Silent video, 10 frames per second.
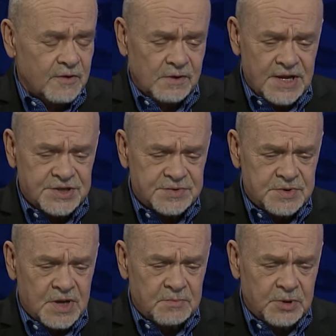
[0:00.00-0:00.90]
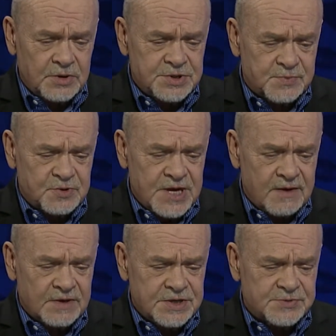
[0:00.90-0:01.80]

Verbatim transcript: for alleged uh, police brutality,